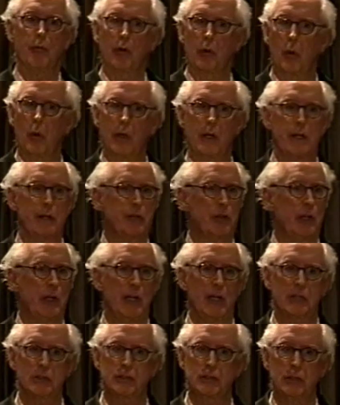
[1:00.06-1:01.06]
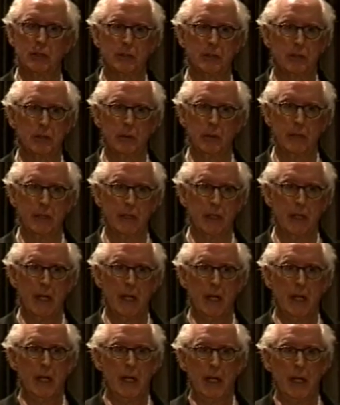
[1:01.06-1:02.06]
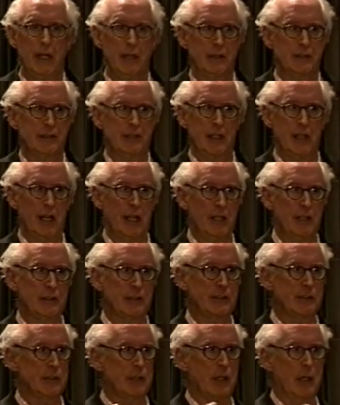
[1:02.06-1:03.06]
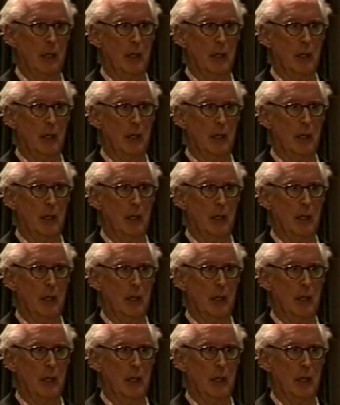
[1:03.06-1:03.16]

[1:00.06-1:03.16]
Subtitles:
whatever else you're doing and says